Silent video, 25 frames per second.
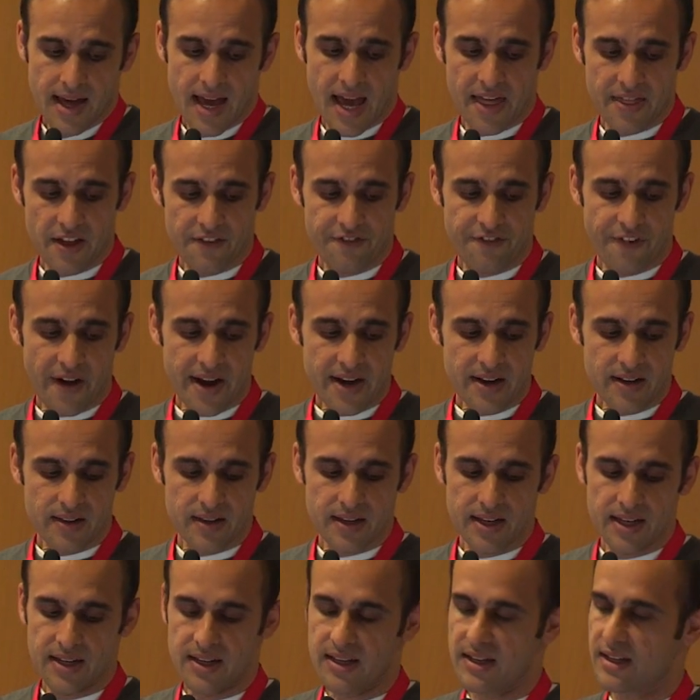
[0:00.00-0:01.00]
And then
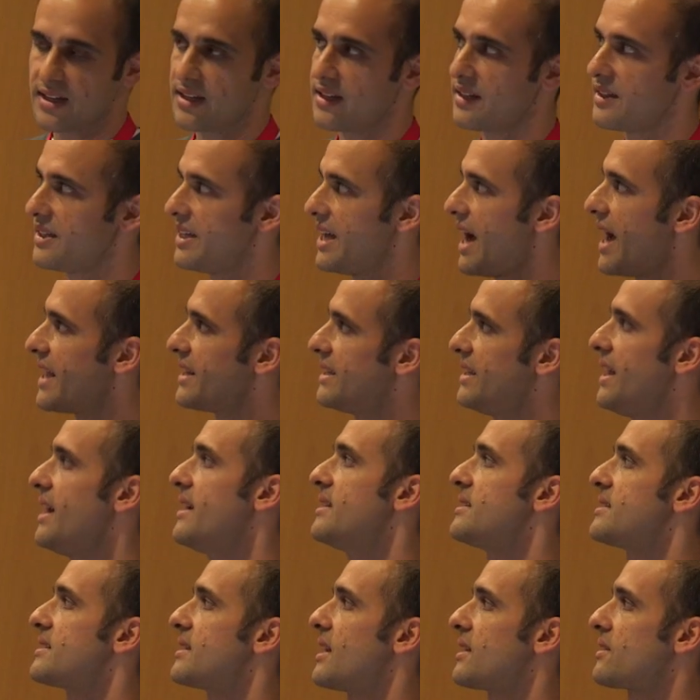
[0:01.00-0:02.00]
finally, the idea
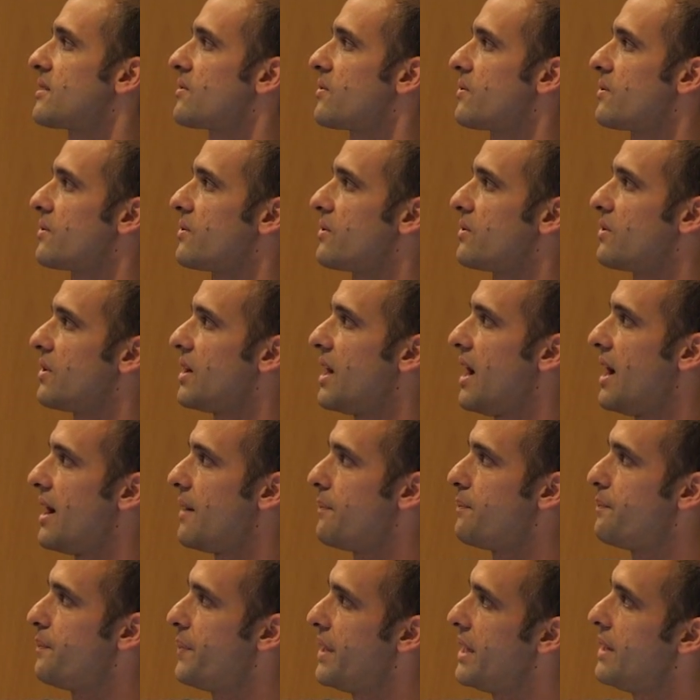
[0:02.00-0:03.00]
is
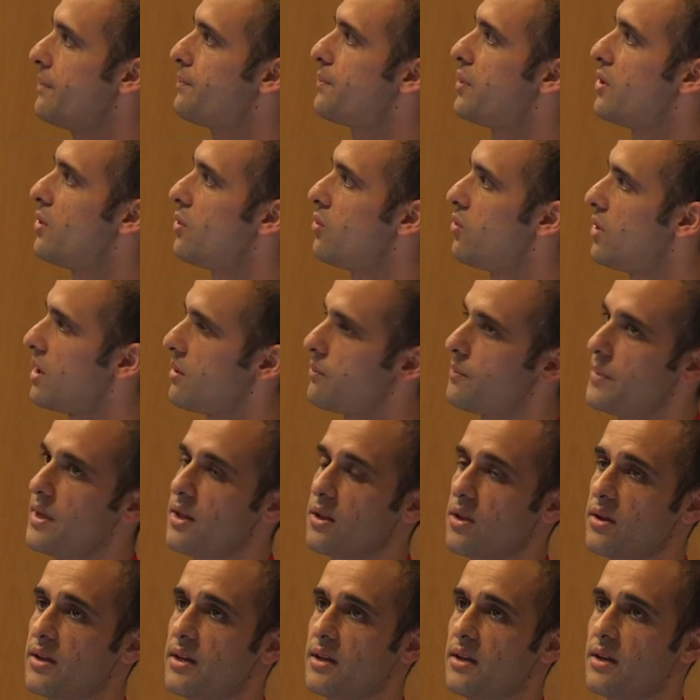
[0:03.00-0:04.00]
that people will
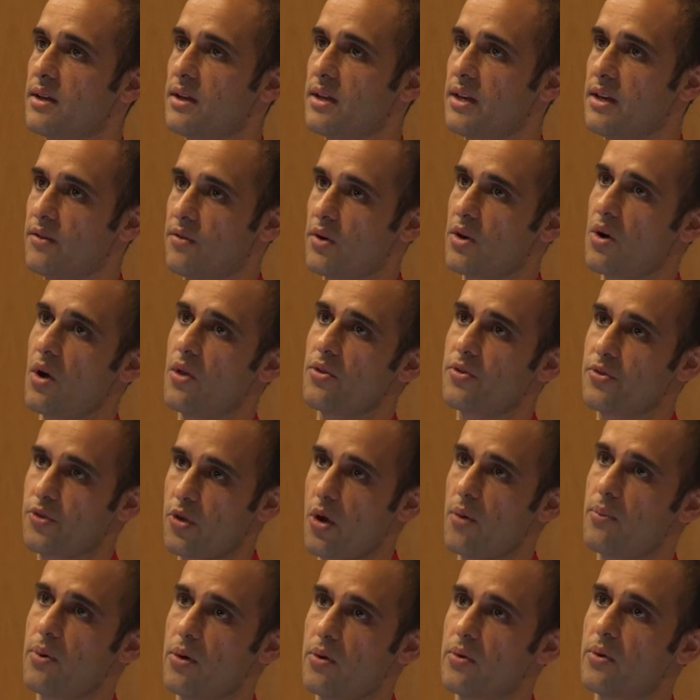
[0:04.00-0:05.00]
build even on
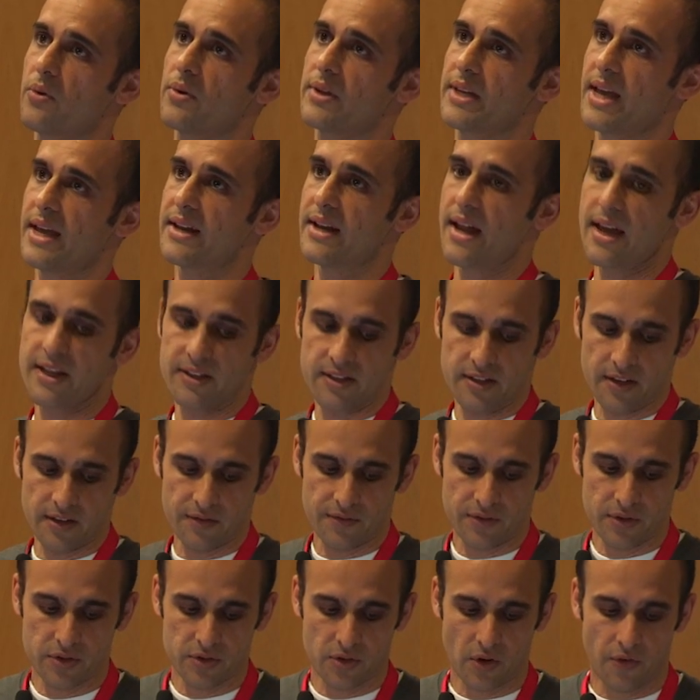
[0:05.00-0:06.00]
top of Knative.
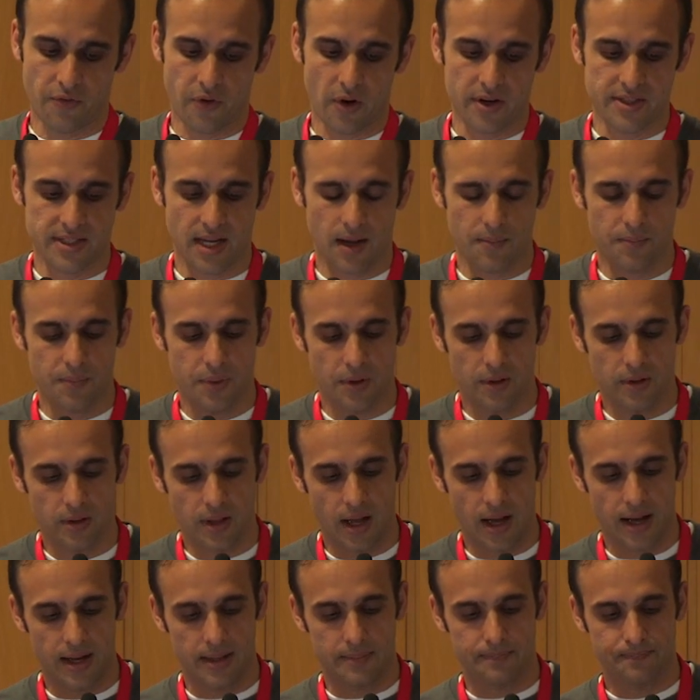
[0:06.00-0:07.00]
So for example,
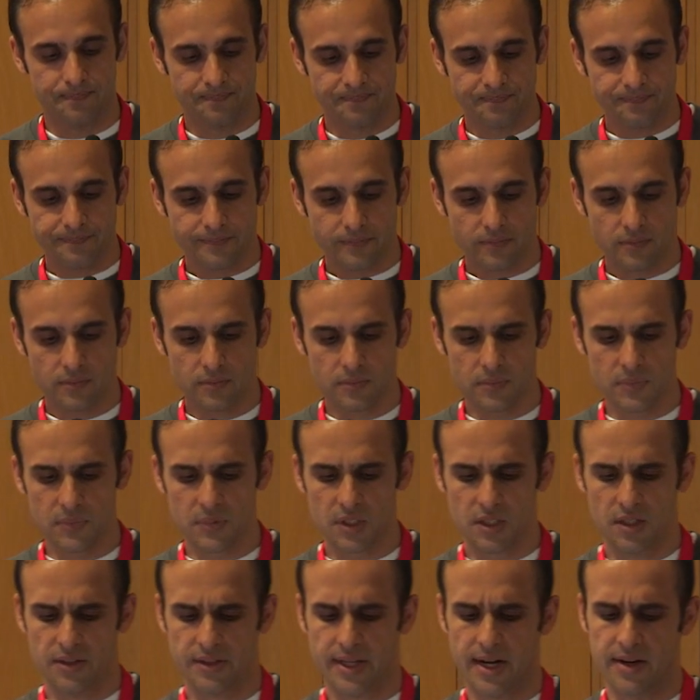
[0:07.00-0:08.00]

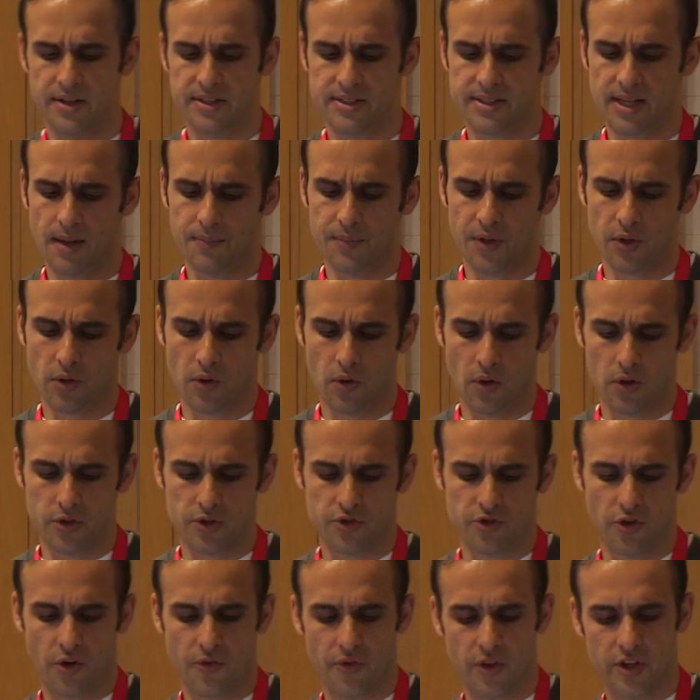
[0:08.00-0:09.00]
there is something called
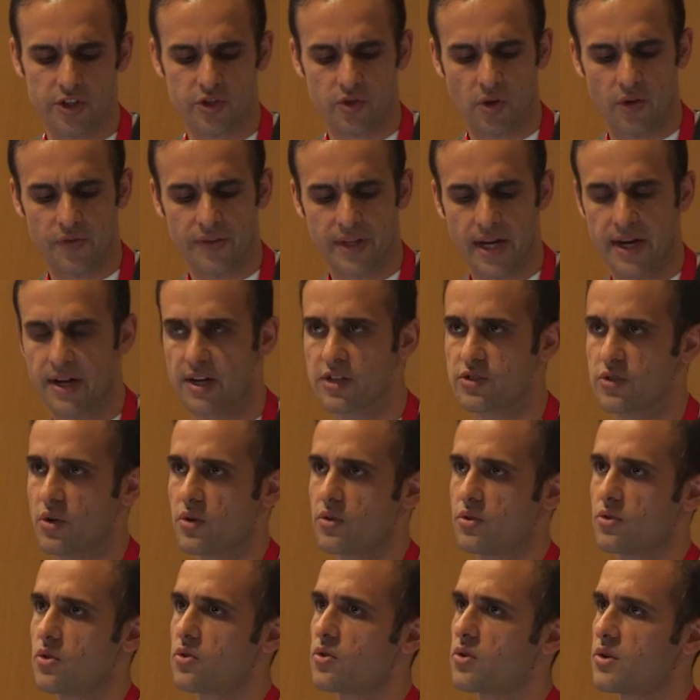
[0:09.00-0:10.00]
serverless containers
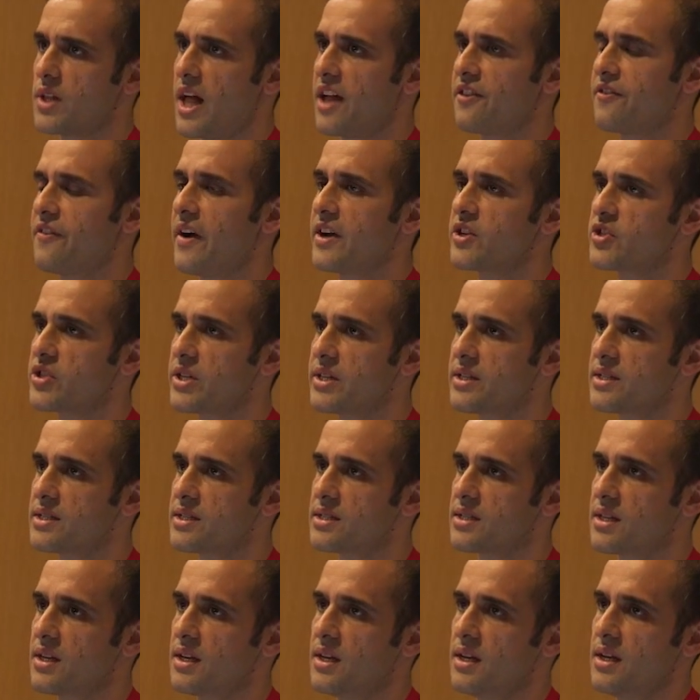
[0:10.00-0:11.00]
on Google Cloud
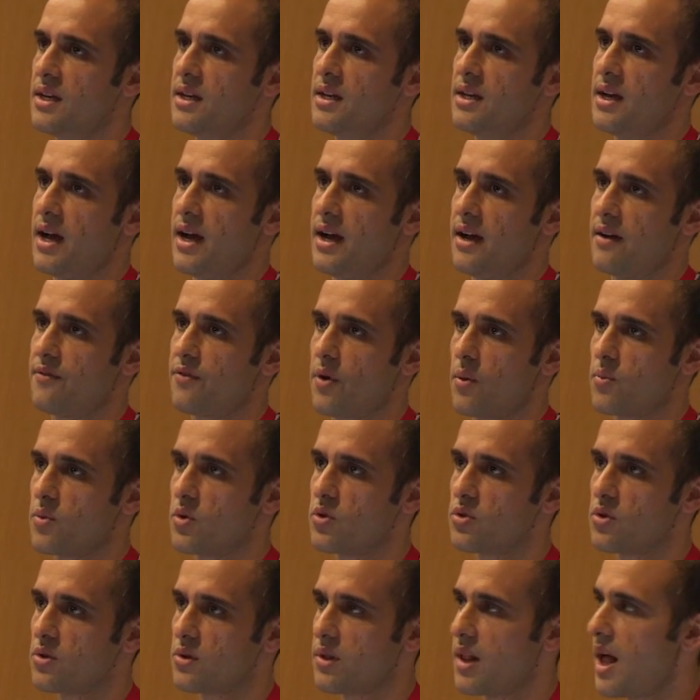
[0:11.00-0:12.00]
Functions from
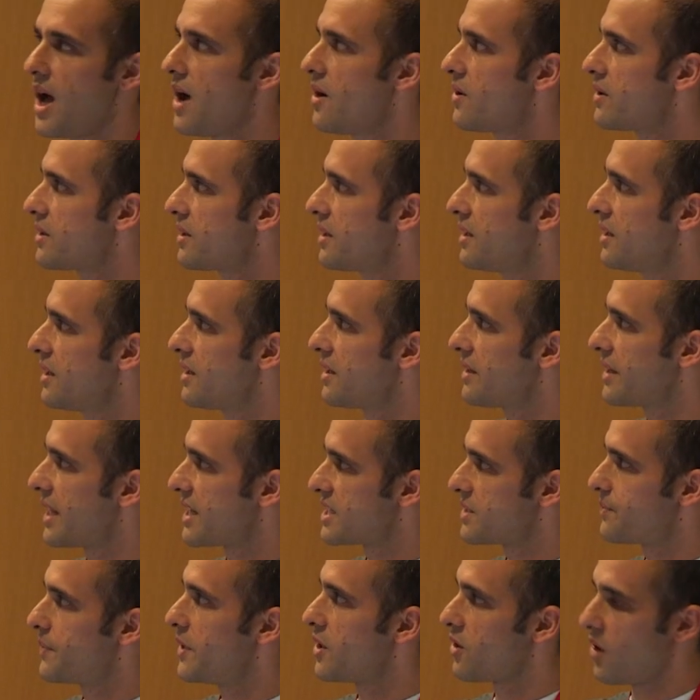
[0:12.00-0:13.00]
Google Cloud
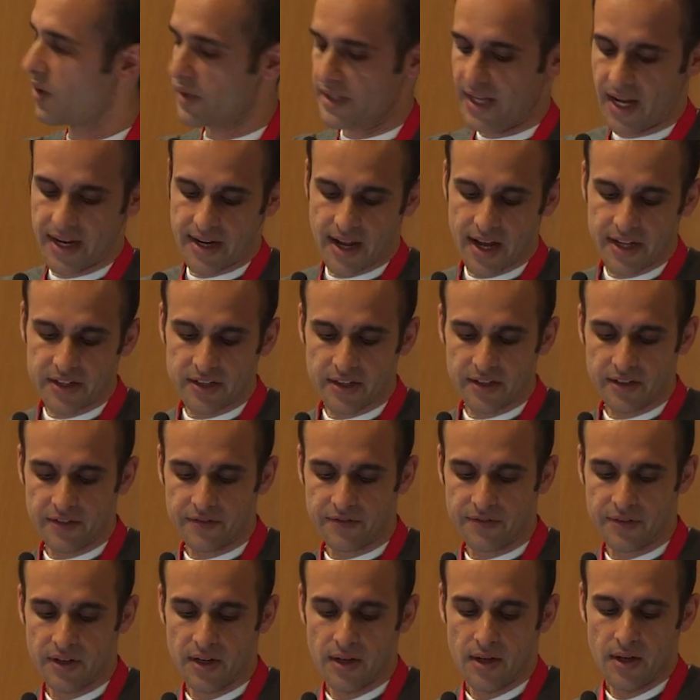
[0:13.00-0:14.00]
that's built on
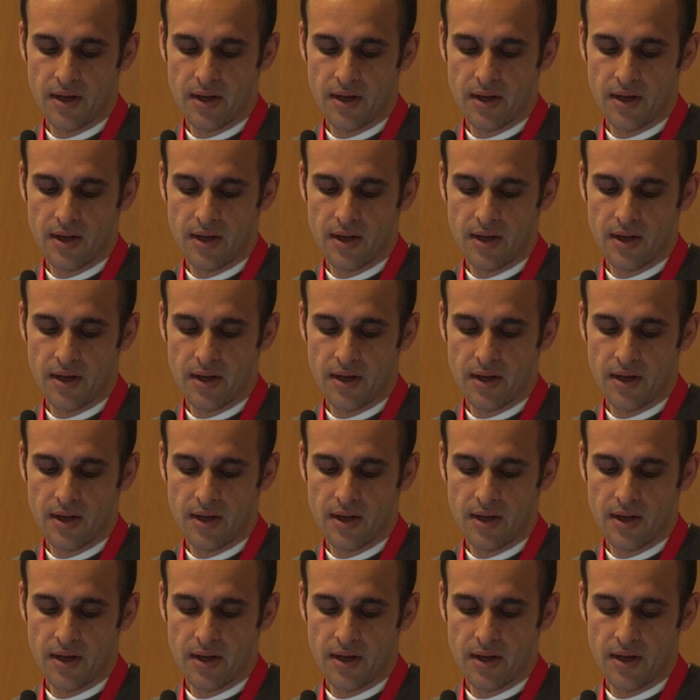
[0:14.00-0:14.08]
Knative.